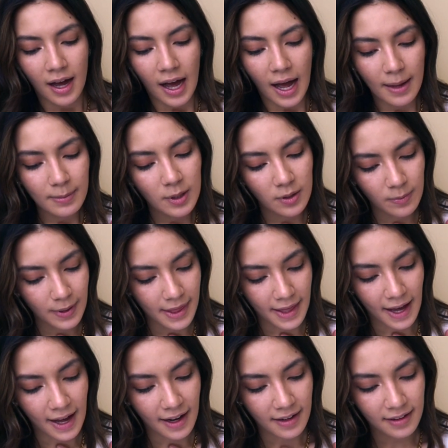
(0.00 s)
I'm good with
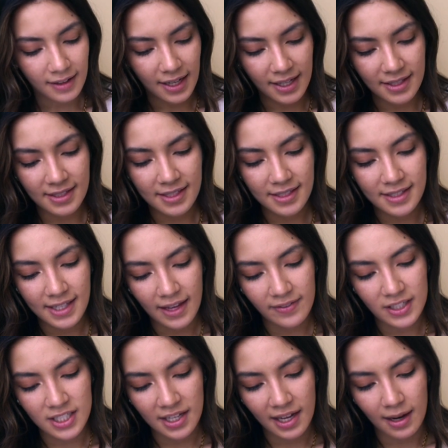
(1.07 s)
that. Let's save
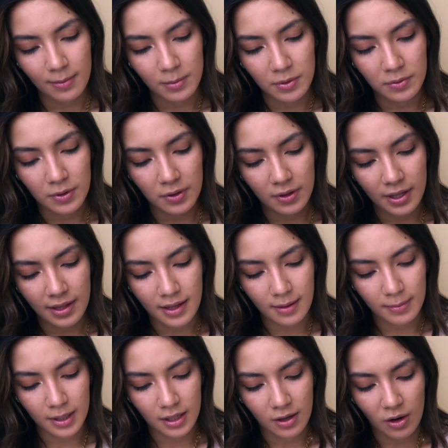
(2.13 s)
it to camera roll, and then I'm
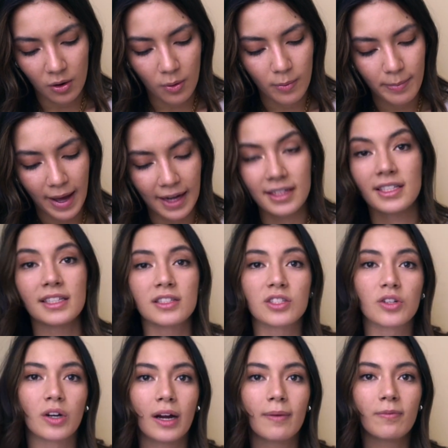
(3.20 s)
going to go back to
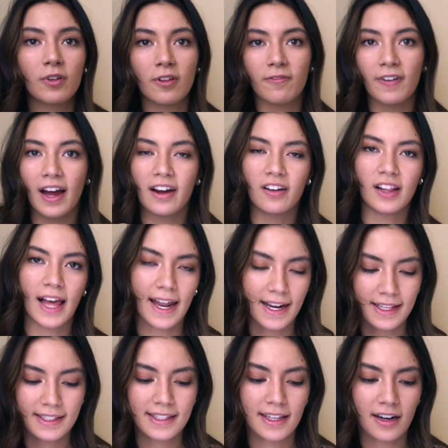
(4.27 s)
Instagram for the final
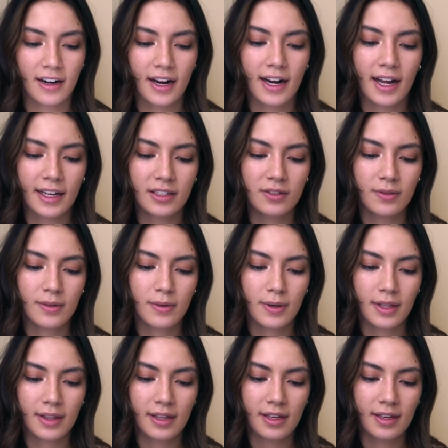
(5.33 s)
edits there. And I do
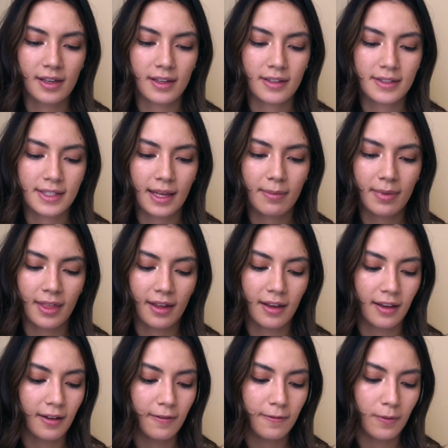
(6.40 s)
the same
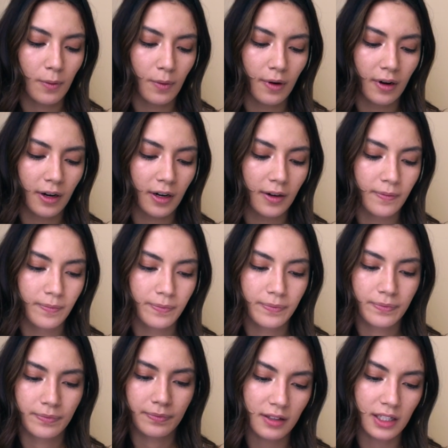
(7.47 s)
thing for
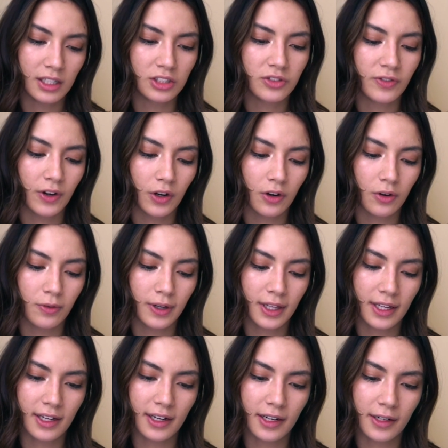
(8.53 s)
each photo
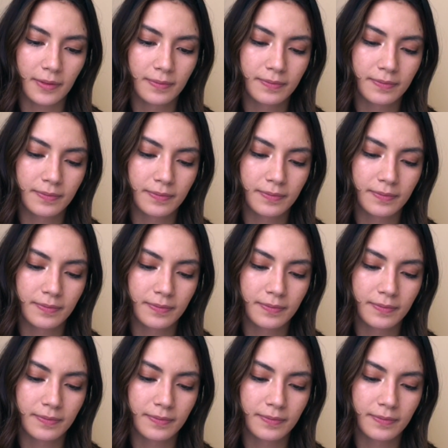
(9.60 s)
really here.